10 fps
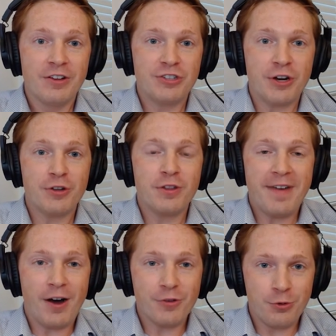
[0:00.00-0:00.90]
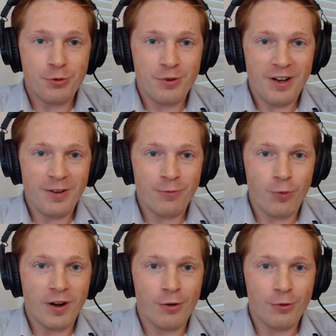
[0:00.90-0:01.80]
share the value of
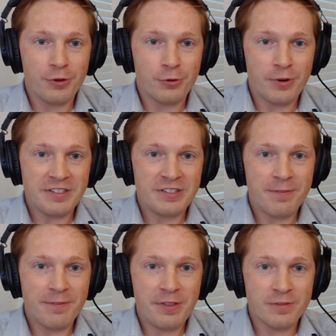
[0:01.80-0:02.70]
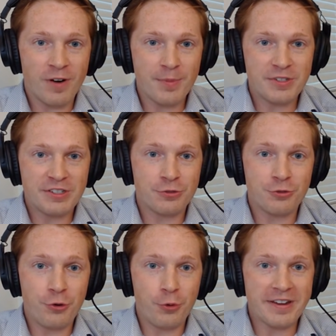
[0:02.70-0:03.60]
what all the great stuff these pharmacies
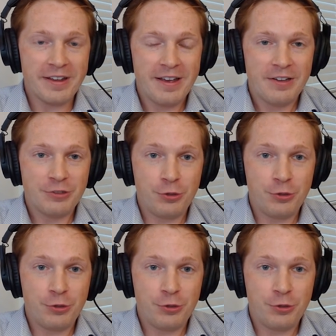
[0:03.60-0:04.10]
are doing